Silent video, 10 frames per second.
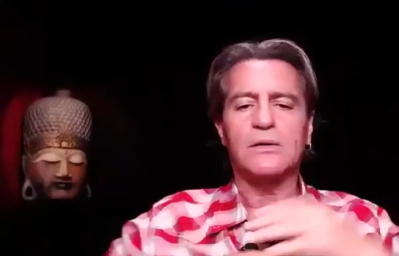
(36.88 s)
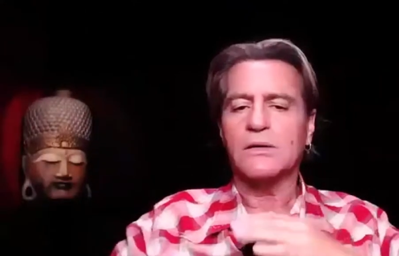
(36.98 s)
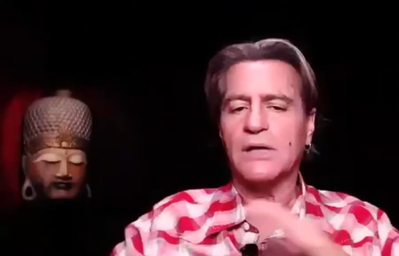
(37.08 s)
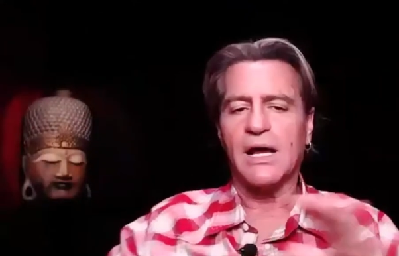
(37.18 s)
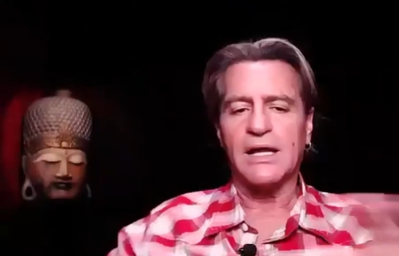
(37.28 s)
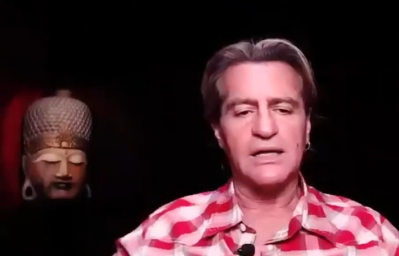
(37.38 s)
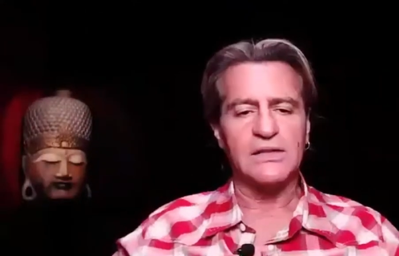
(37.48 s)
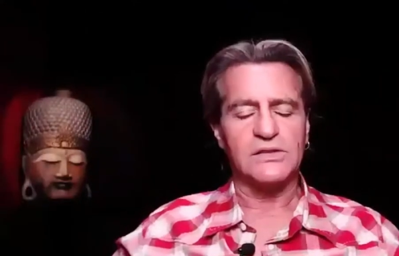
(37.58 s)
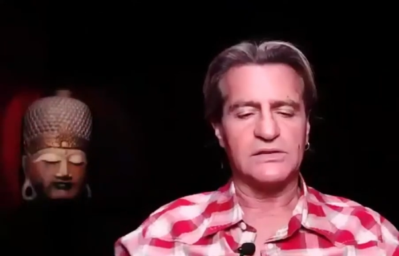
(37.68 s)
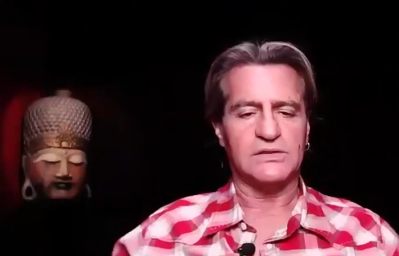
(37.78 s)
Speaker 1: not
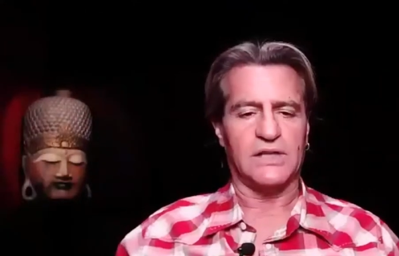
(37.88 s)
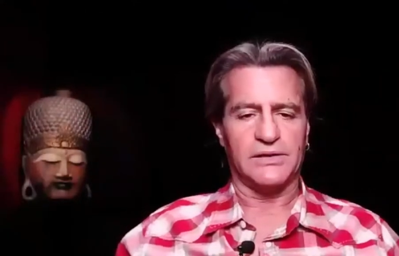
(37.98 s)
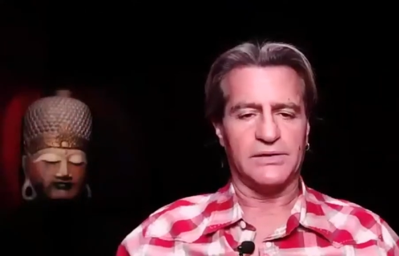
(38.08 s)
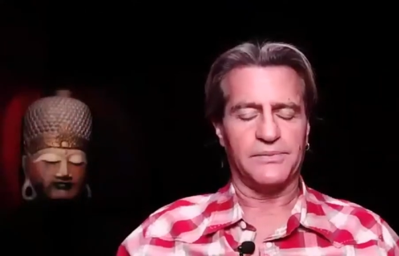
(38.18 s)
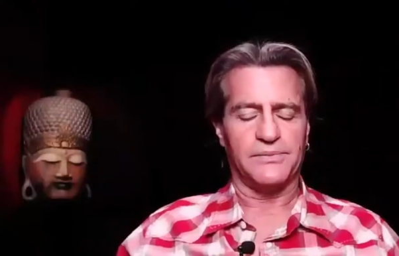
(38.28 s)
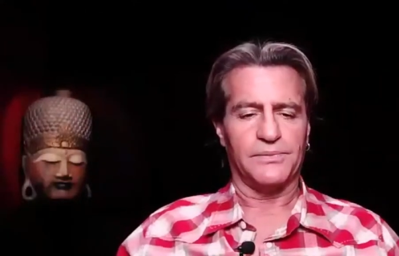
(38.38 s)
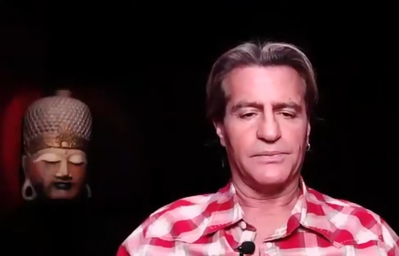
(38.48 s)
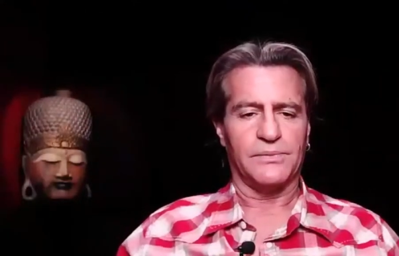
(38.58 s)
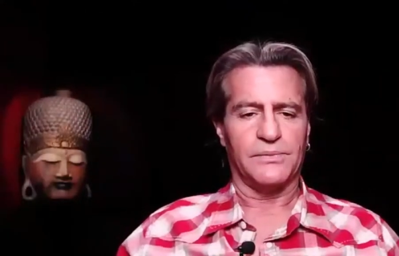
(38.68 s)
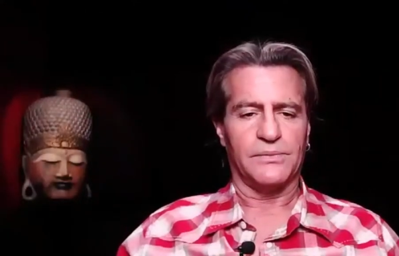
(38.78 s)
interested.
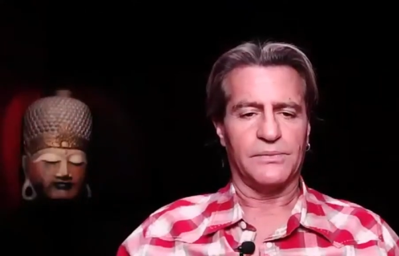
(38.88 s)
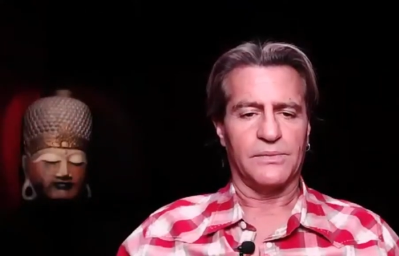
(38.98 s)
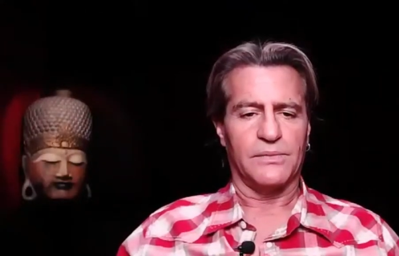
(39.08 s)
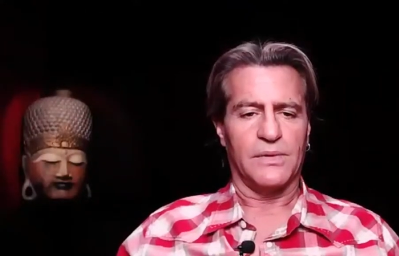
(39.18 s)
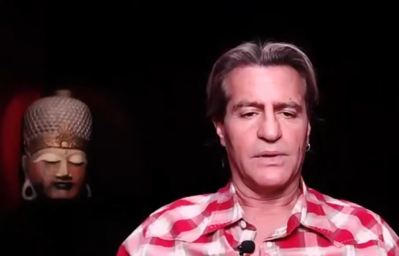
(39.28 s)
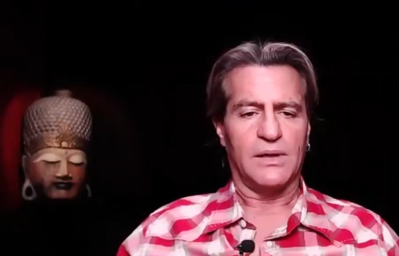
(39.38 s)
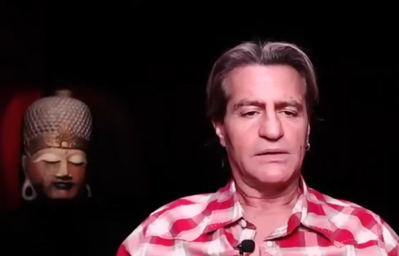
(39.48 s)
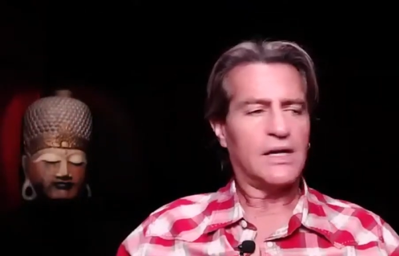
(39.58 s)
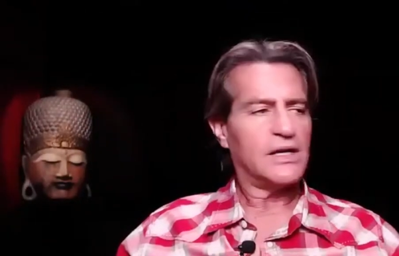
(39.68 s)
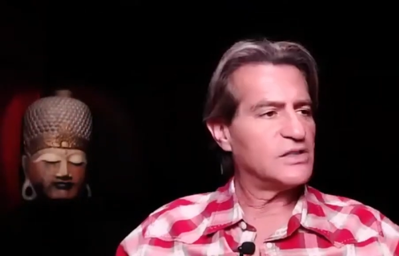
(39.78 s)

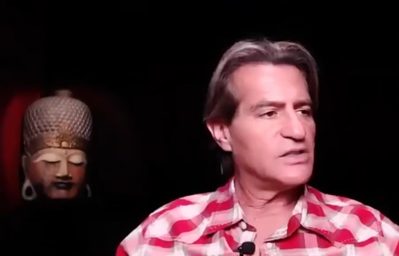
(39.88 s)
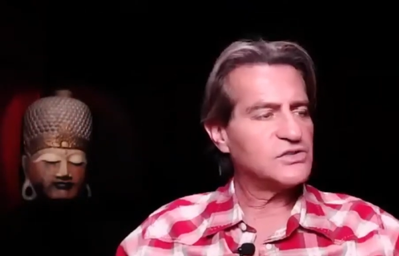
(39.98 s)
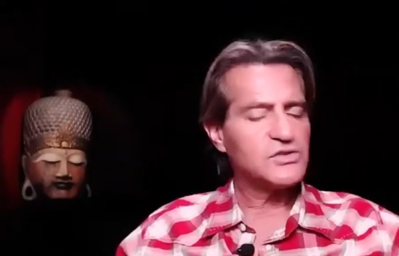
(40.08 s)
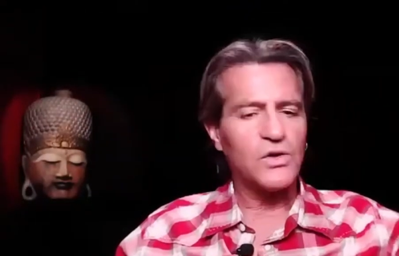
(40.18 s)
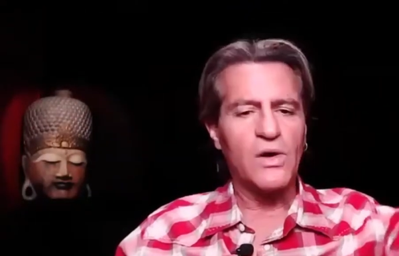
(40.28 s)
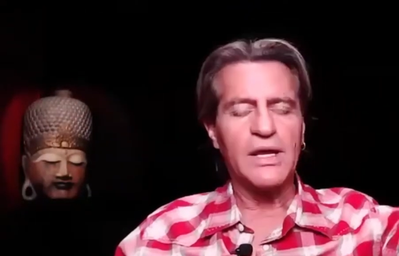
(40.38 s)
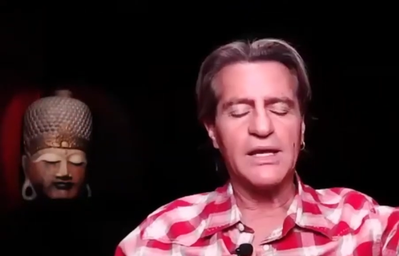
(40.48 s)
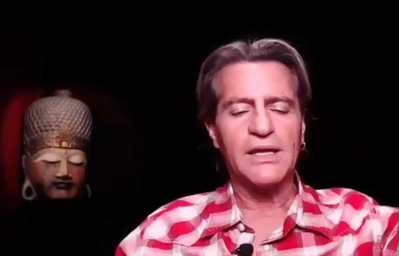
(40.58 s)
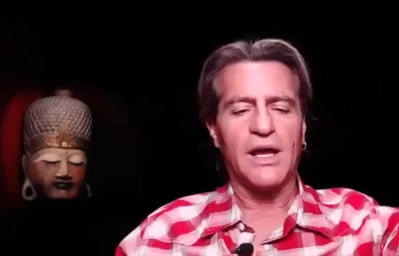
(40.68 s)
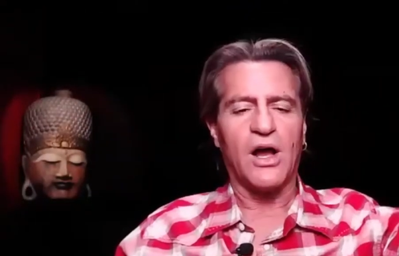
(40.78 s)
They're
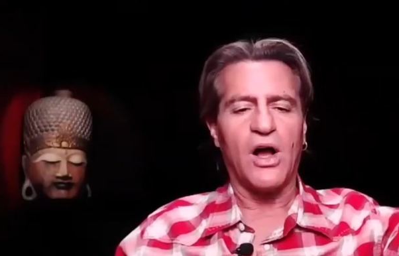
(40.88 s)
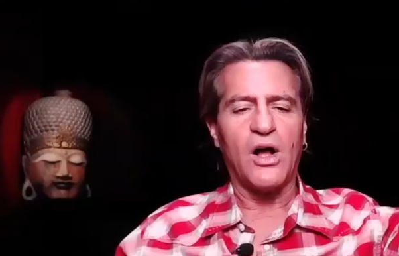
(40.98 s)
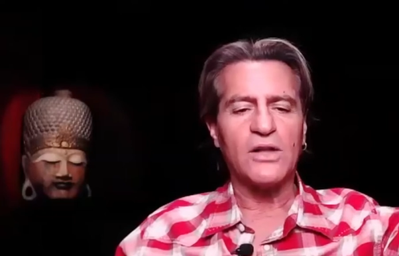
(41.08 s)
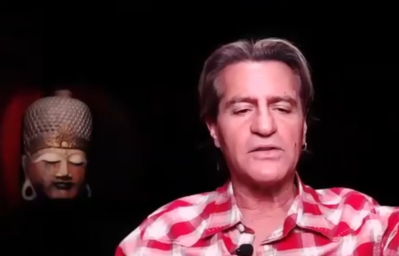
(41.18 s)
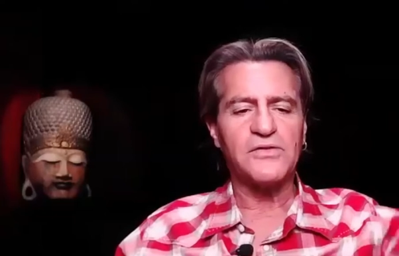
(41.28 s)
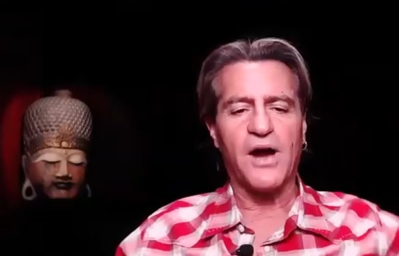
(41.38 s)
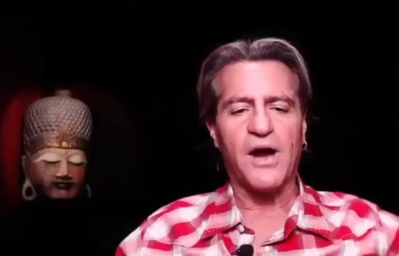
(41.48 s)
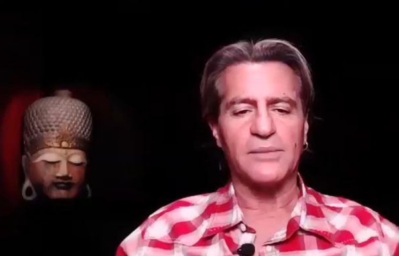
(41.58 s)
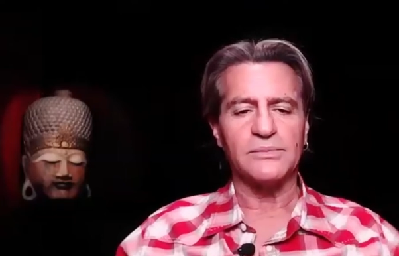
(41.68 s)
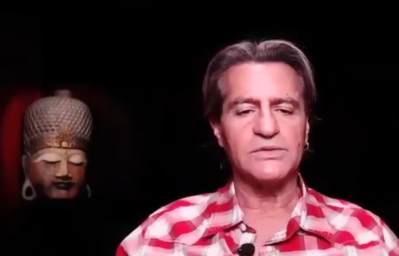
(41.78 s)
destroying all the
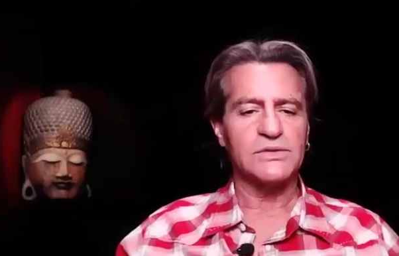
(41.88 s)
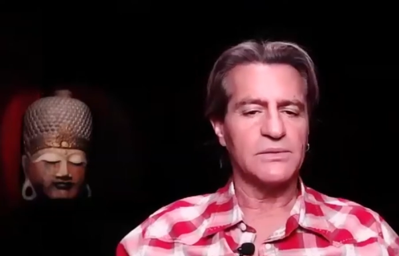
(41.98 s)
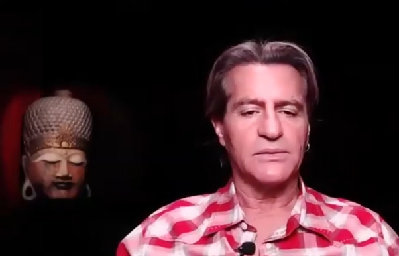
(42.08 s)
farms.